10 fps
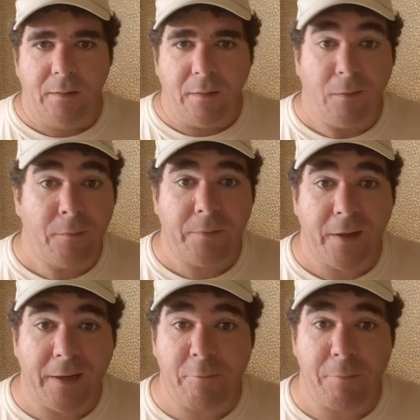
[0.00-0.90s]
All
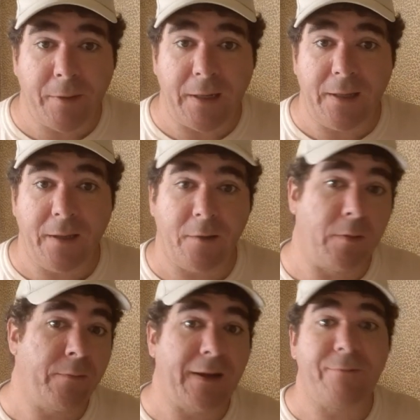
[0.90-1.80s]
right, everybody,
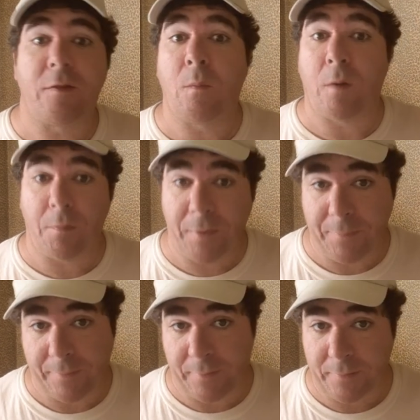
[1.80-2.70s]
we ready for the
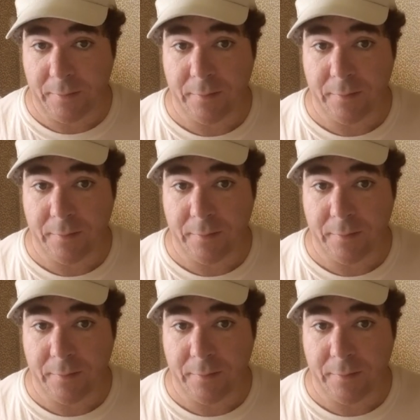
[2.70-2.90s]
wallpaper?